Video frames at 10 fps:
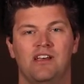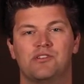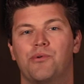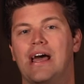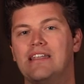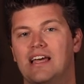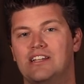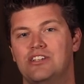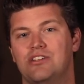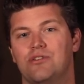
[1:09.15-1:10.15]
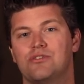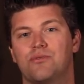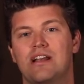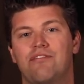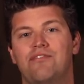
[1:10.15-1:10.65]
So what I'd like to do is
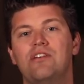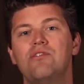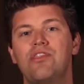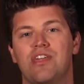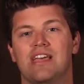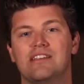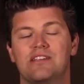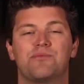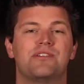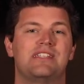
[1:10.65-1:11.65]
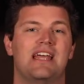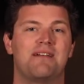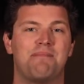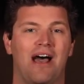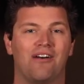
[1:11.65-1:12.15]
read a few things that were said
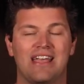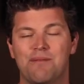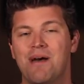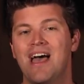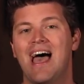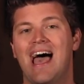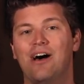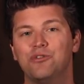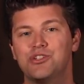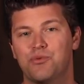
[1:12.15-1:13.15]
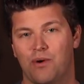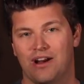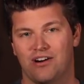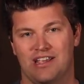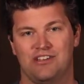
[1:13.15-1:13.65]
about him
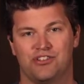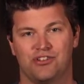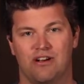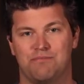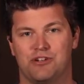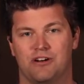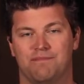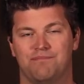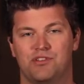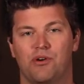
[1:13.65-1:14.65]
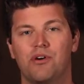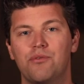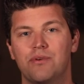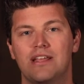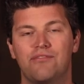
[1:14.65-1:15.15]
elsewhere in Scripture. So I want to
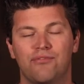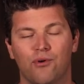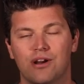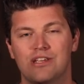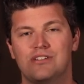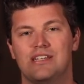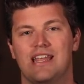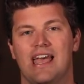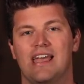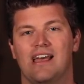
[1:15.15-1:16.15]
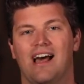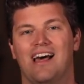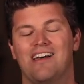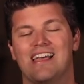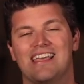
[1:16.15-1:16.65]
read for you today
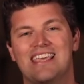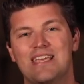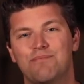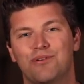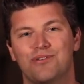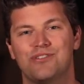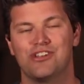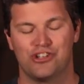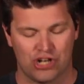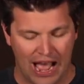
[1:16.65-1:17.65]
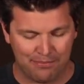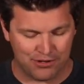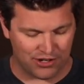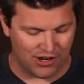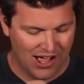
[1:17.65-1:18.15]
uh, Hebrews
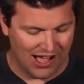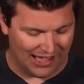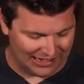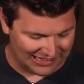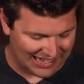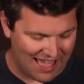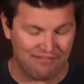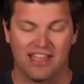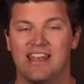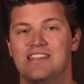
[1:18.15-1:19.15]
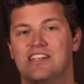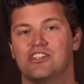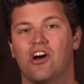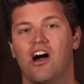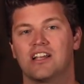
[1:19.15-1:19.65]
chapter 11 as it
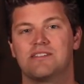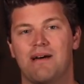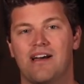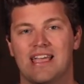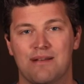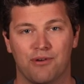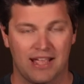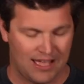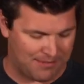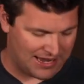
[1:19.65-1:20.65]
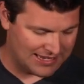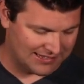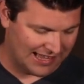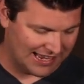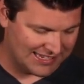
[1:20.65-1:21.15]
talks about Abraham and
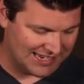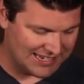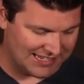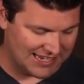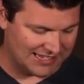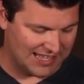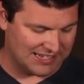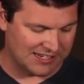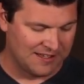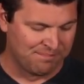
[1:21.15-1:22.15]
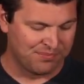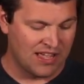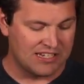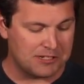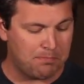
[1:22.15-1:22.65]
his legacy. It says this,
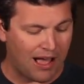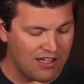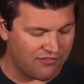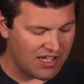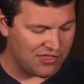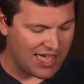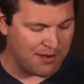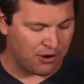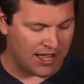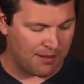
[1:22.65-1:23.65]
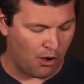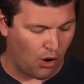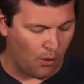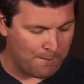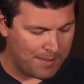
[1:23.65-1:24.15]
it says, by faith, Abraham
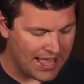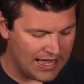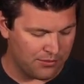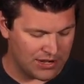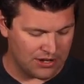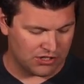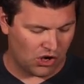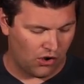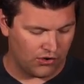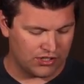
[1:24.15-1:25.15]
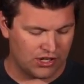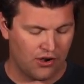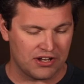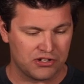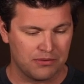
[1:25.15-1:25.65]
obeyed when he was called to
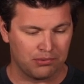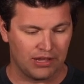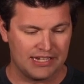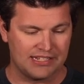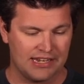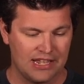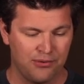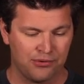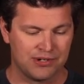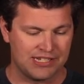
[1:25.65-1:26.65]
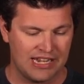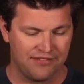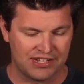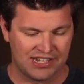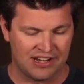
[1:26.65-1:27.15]
go out to a place that he would
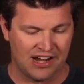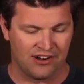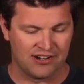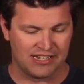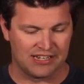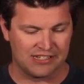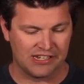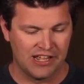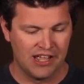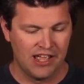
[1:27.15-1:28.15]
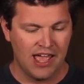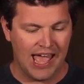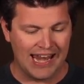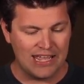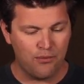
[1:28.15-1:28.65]
receive as an inheritance.
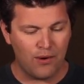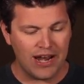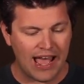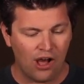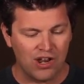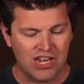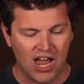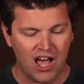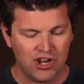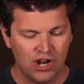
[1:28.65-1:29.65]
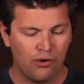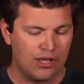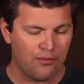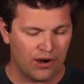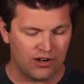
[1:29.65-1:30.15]
And he went out not
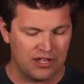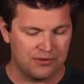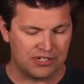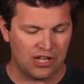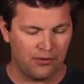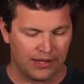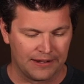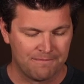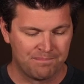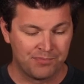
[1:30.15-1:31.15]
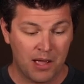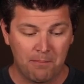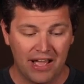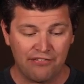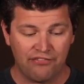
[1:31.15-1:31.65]
knowing where he was going.
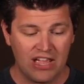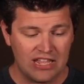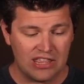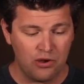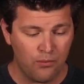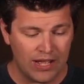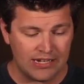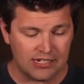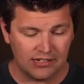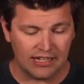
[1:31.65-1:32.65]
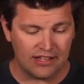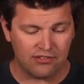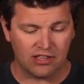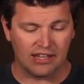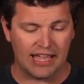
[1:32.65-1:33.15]
By faith, he went to live
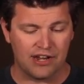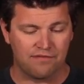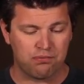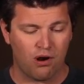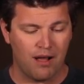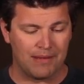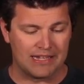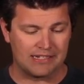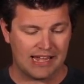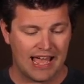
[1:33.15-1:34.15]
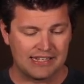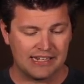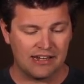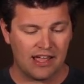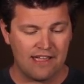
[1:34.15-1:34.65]
in the land of promise, as
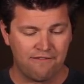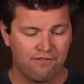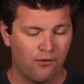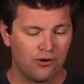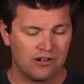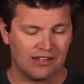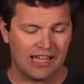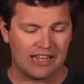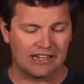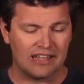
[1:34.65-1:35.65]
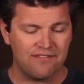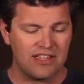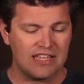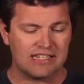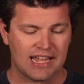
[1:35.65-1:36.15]
in a foreign land,
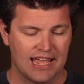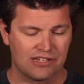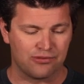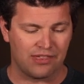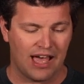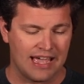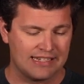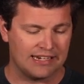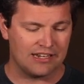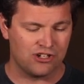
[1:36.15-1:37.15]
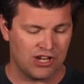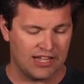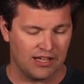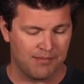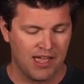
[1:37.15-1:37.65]
living in tents with Isaac and
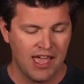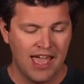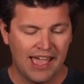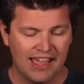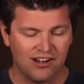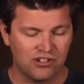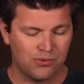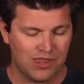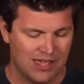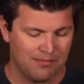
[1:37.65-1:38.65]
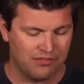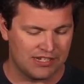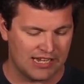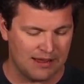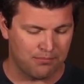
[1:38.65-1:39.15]
Jacob, heirs with him of
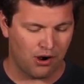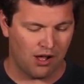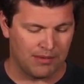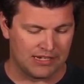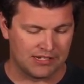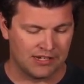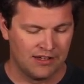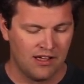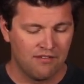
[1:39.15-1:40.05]
the same promise.